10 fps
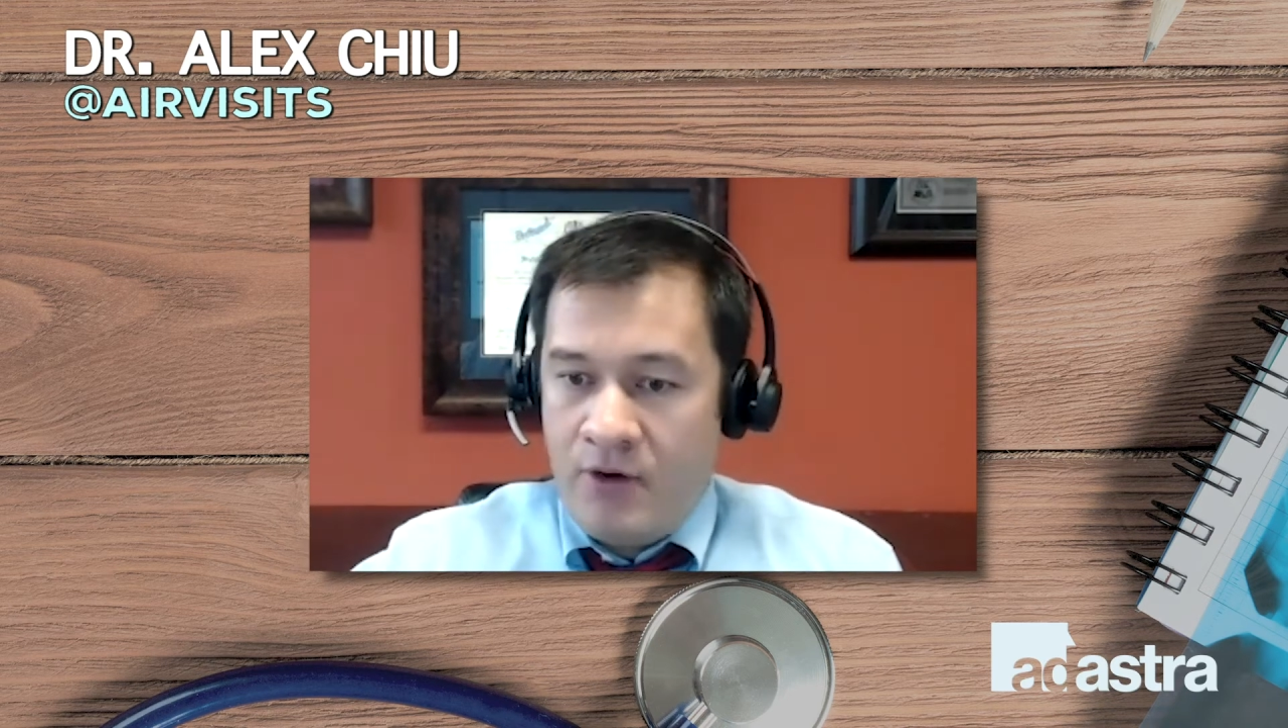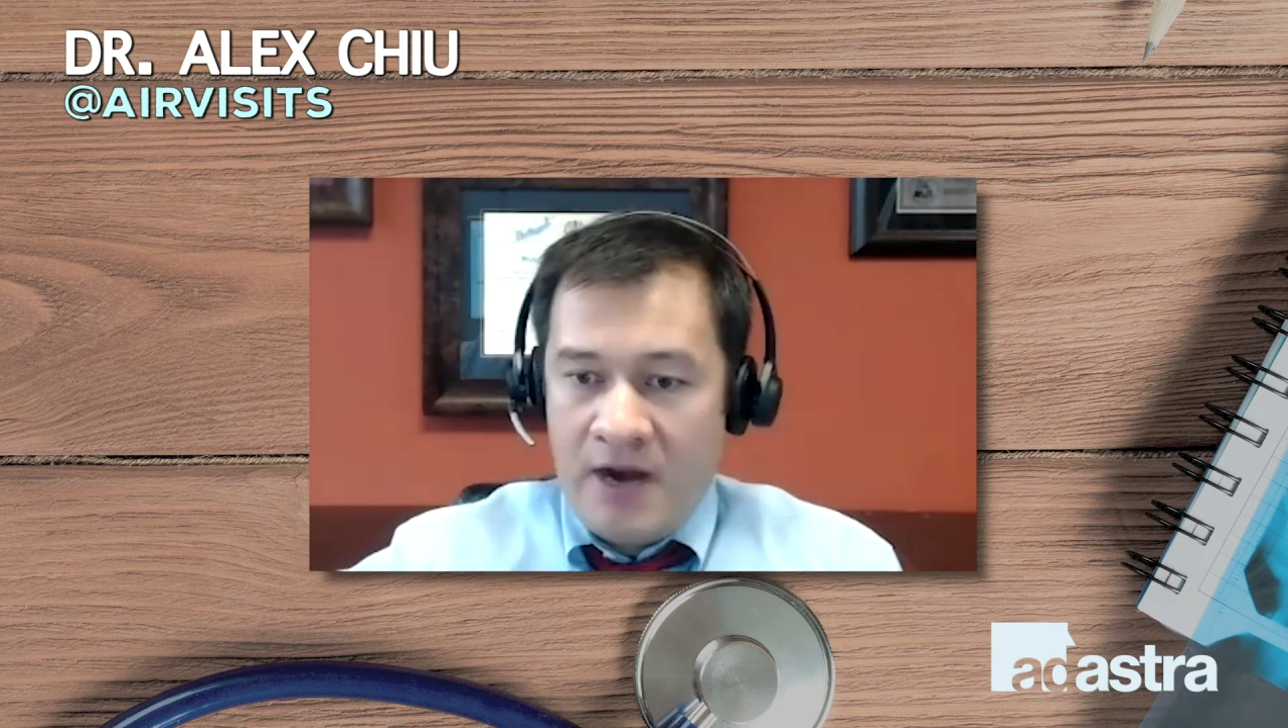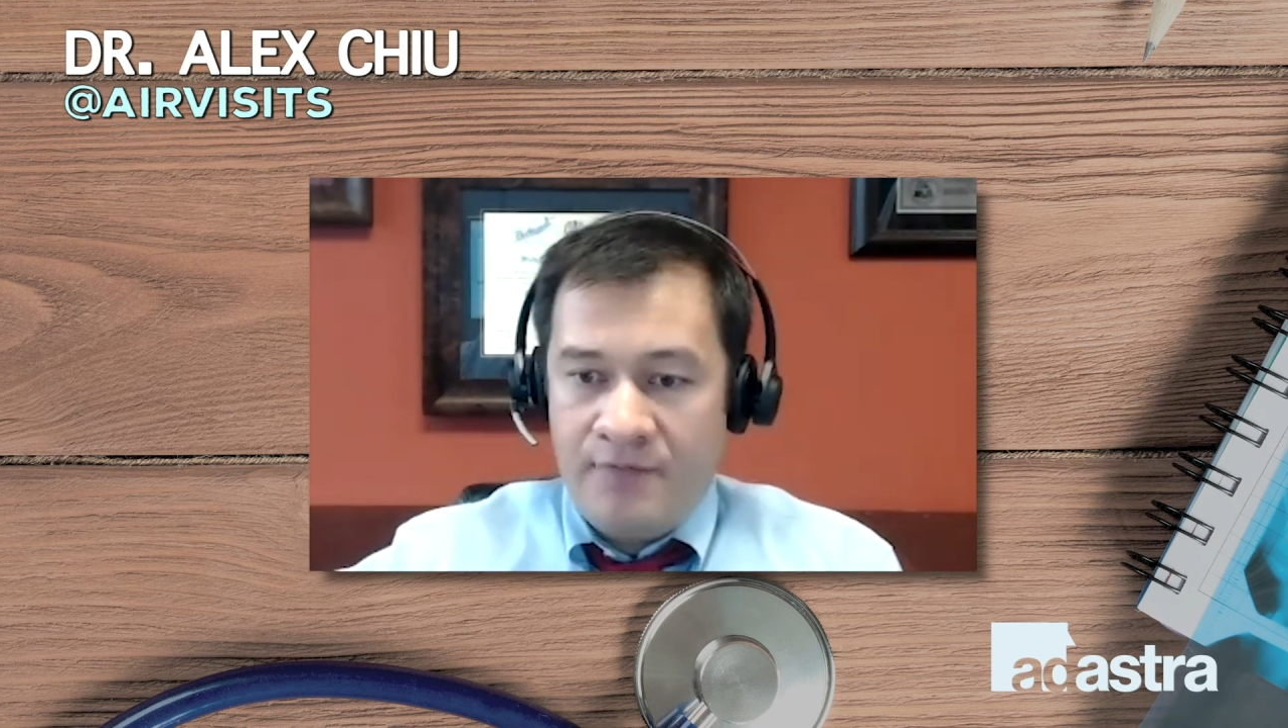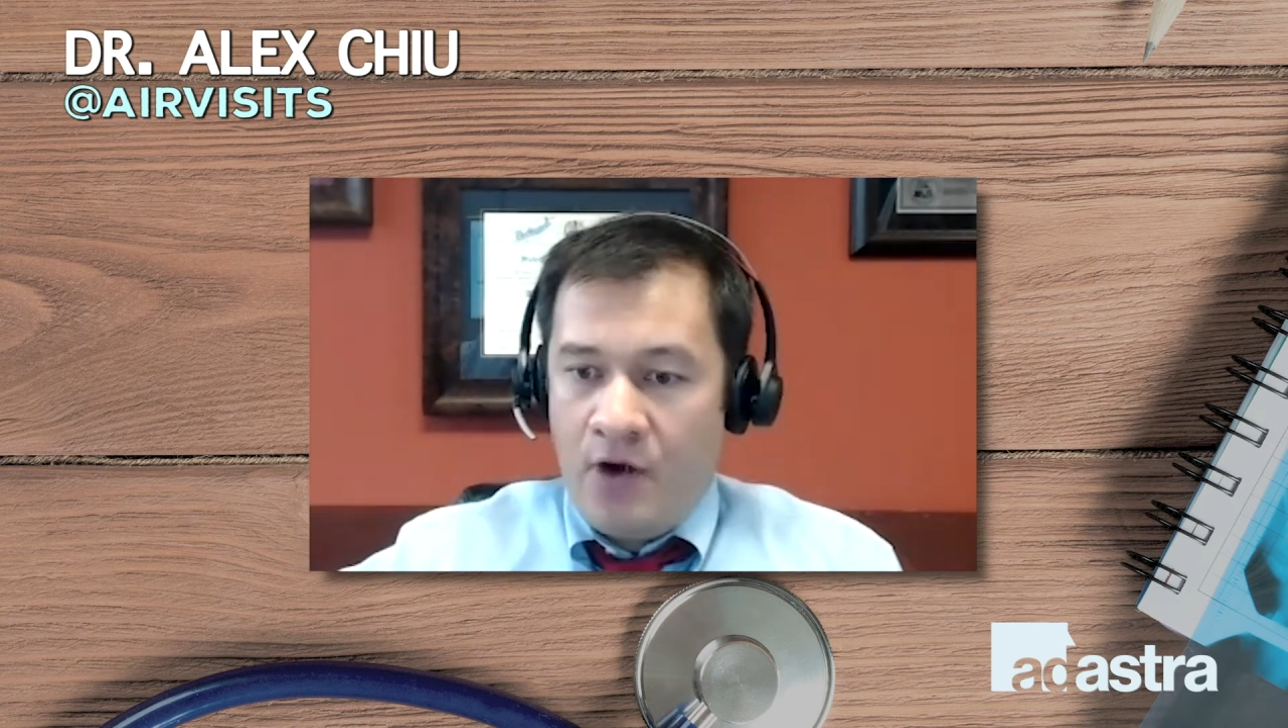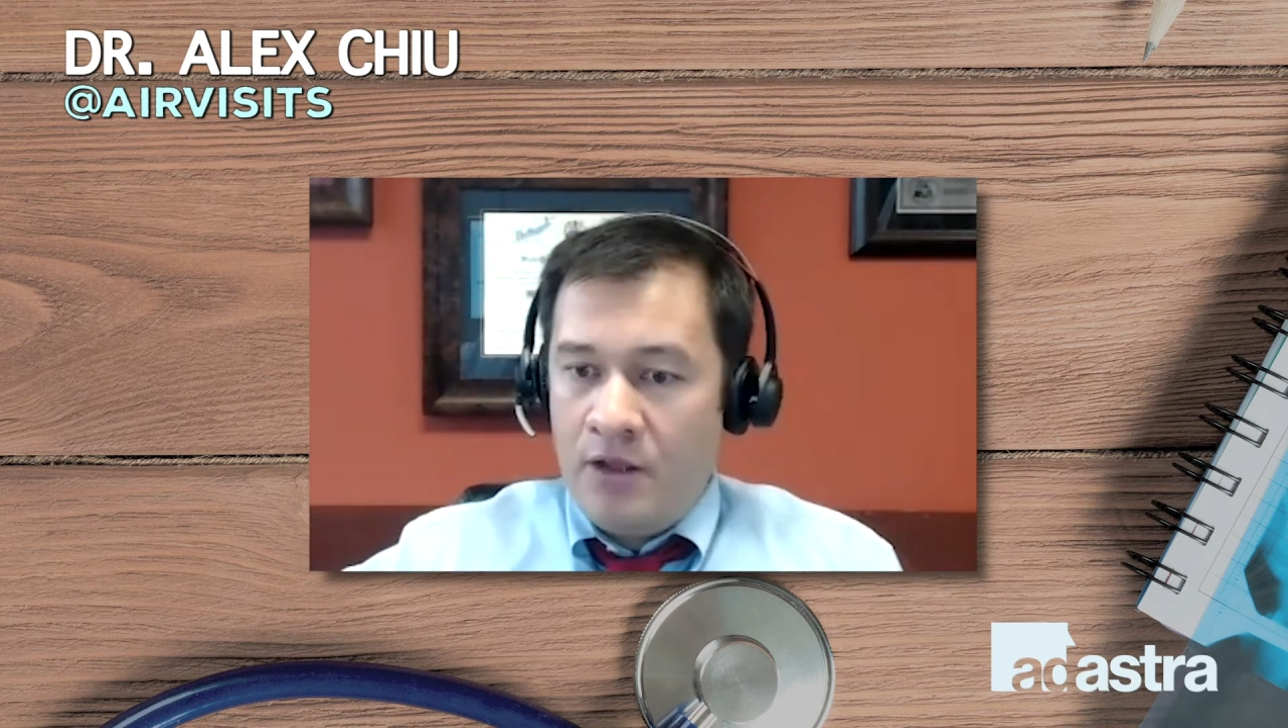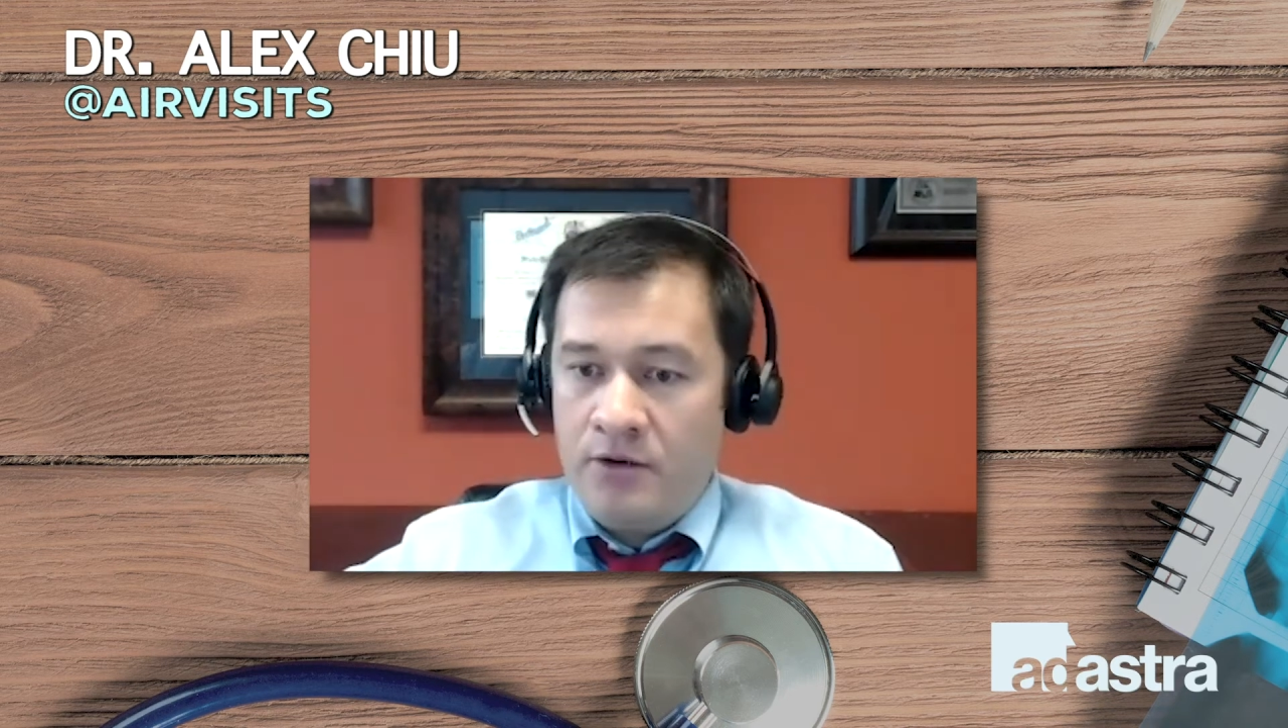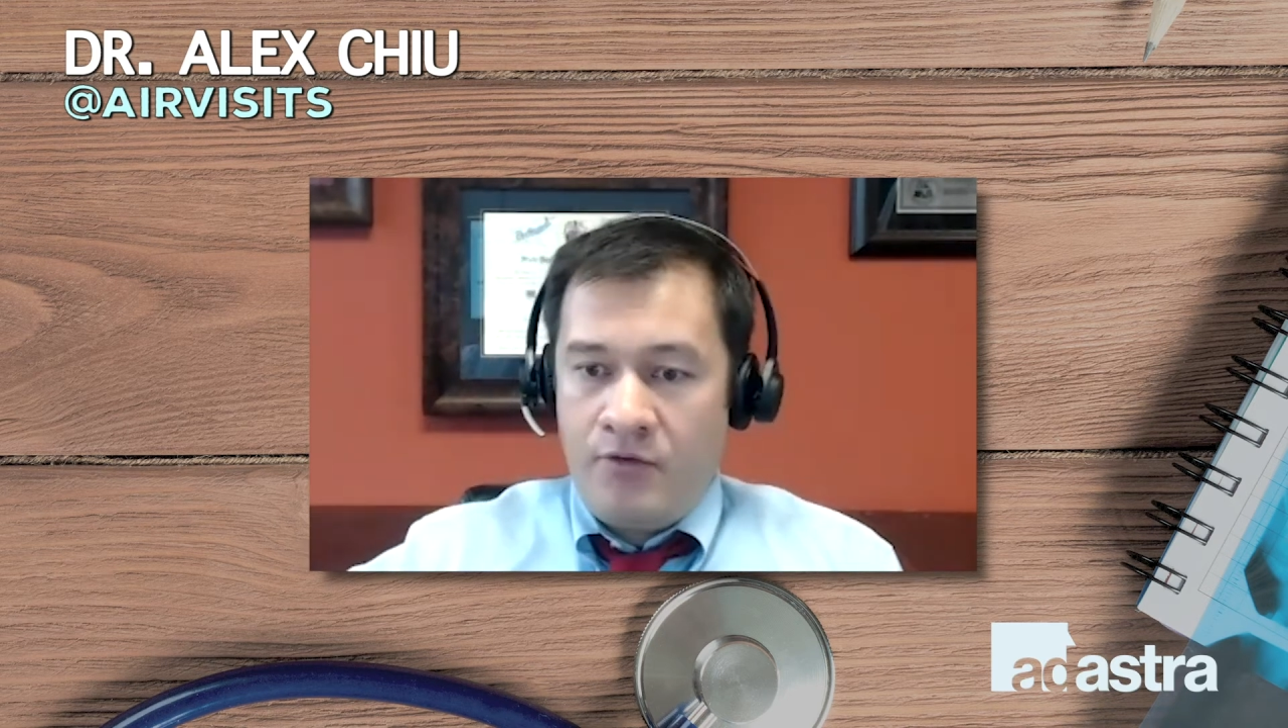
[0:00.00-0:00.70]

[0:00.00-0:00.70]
grandfather,